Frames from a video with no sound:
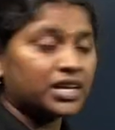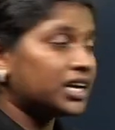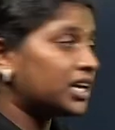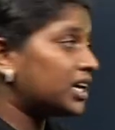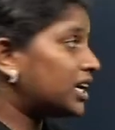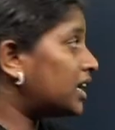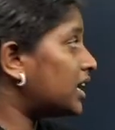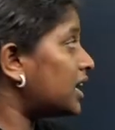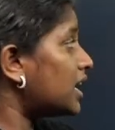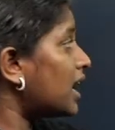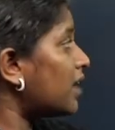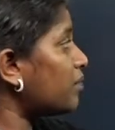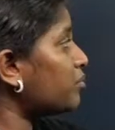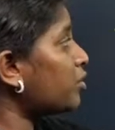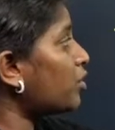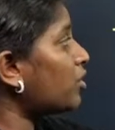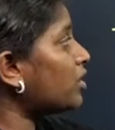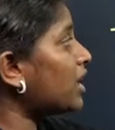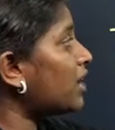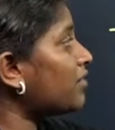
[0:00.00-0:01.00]
Here I am
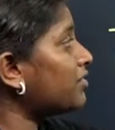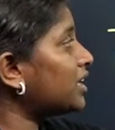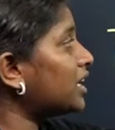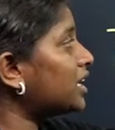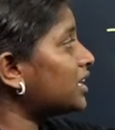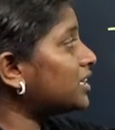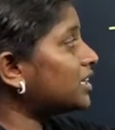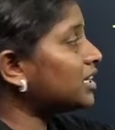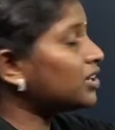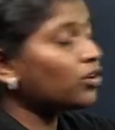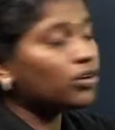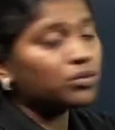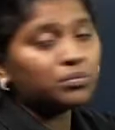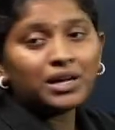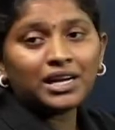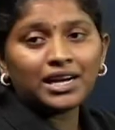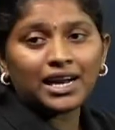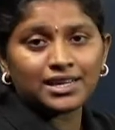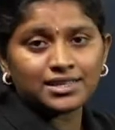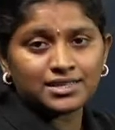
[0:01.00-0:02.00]
not having anything on my
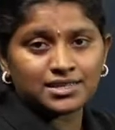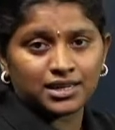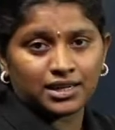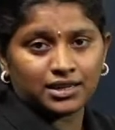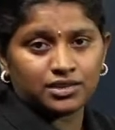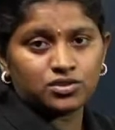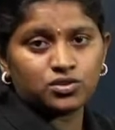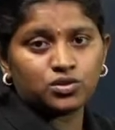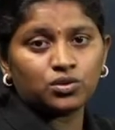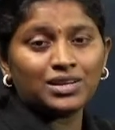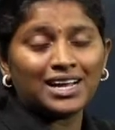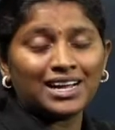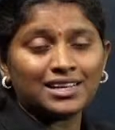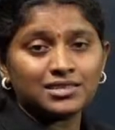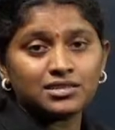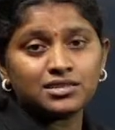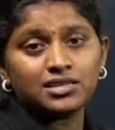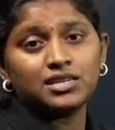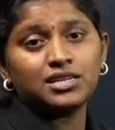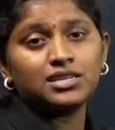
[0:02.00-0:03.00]
right side, so that's
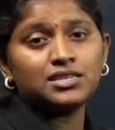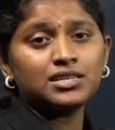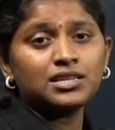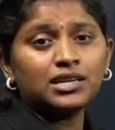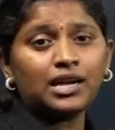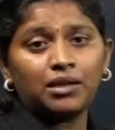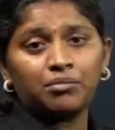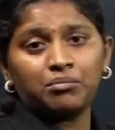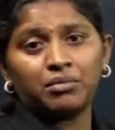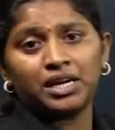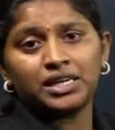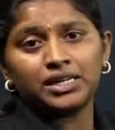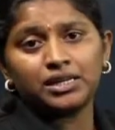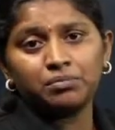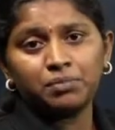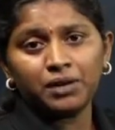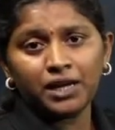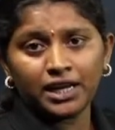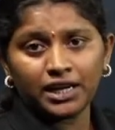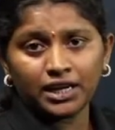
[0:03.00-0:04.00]
the reason I am
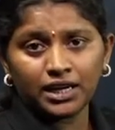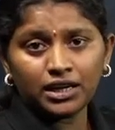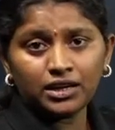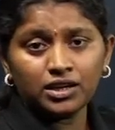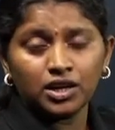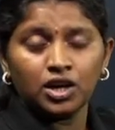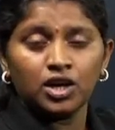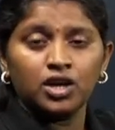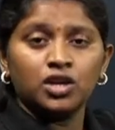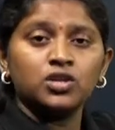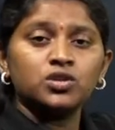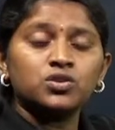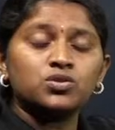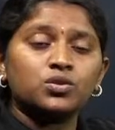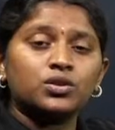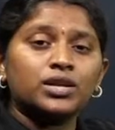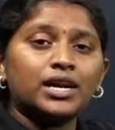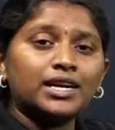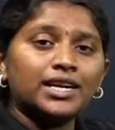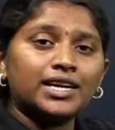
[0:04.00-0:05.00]
multiplying it, so
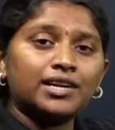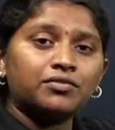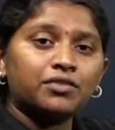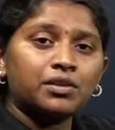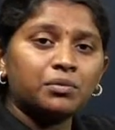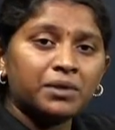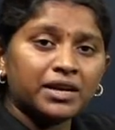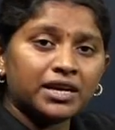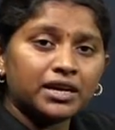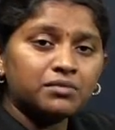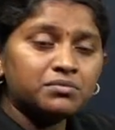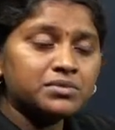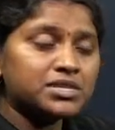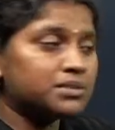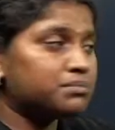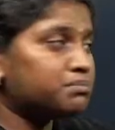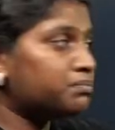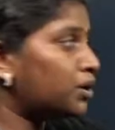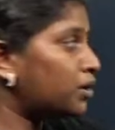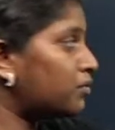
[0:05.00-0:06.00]
that it will become
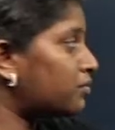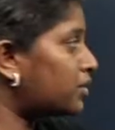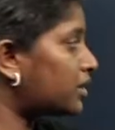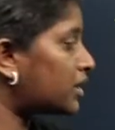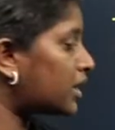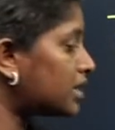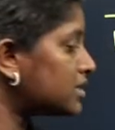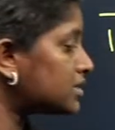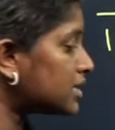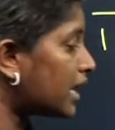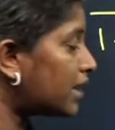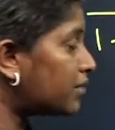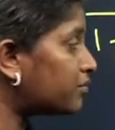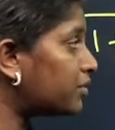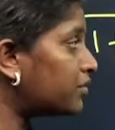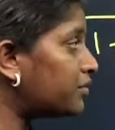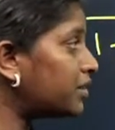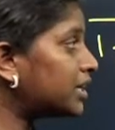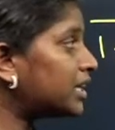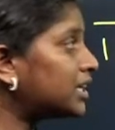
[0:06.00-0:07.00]
simple for us and we
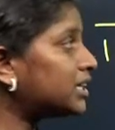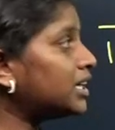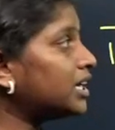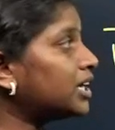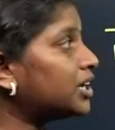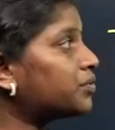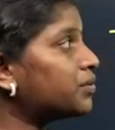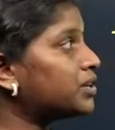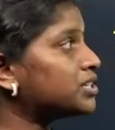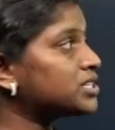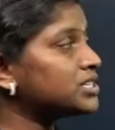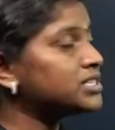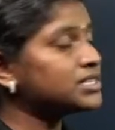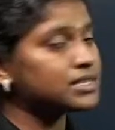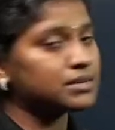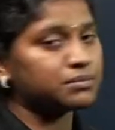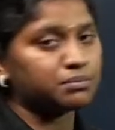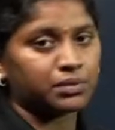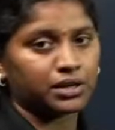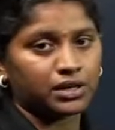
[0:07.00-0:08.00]
will get the equation
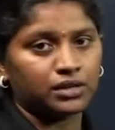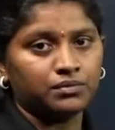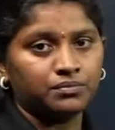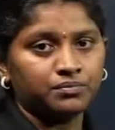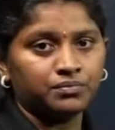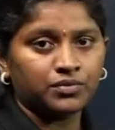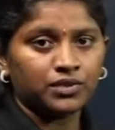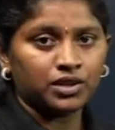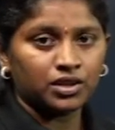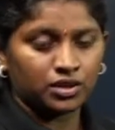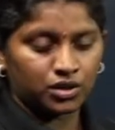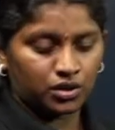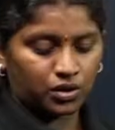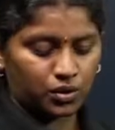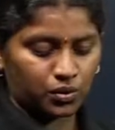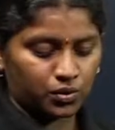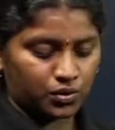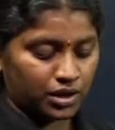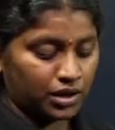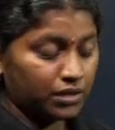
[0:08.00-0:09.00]
simple.
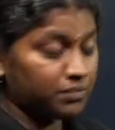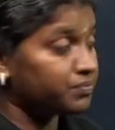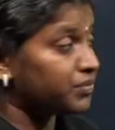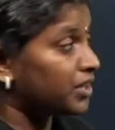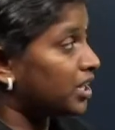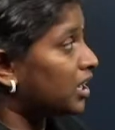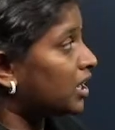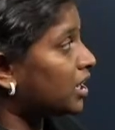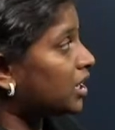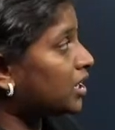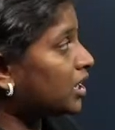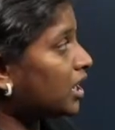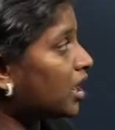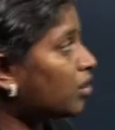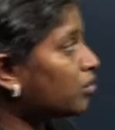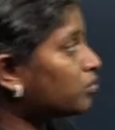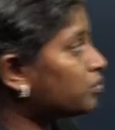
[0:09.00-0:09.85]
Okay, now